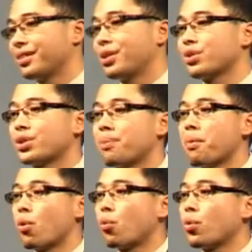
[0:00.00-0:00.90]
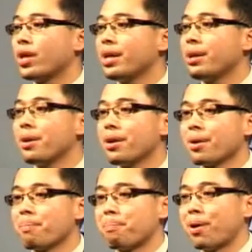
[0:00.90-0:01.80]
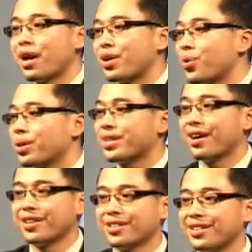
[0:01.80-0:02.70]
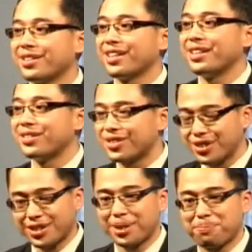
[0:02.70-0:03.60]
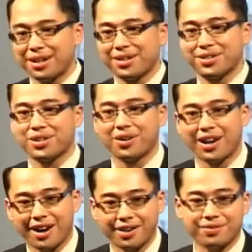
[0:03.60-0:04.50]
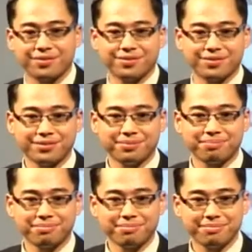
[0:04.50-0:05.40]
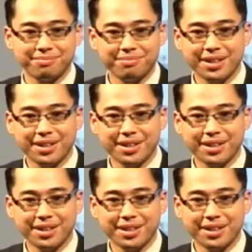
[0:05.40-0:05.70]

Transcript: there's some reprioritizing that needs to take place in your life. Amen.